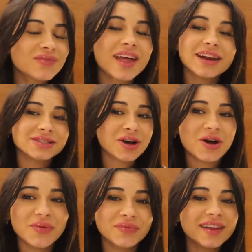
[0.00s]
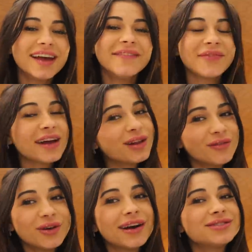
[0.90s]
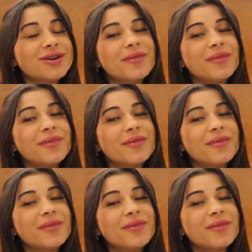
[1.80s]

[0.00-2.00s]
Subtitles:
That is all. I love you guys so